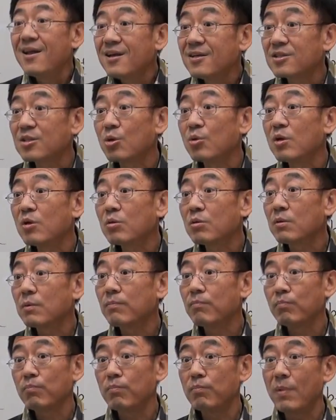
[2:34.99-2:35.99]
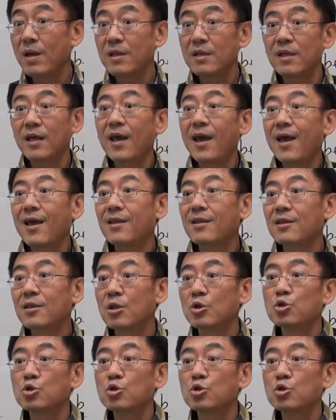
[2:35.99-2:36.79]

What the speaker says: least you need to maintain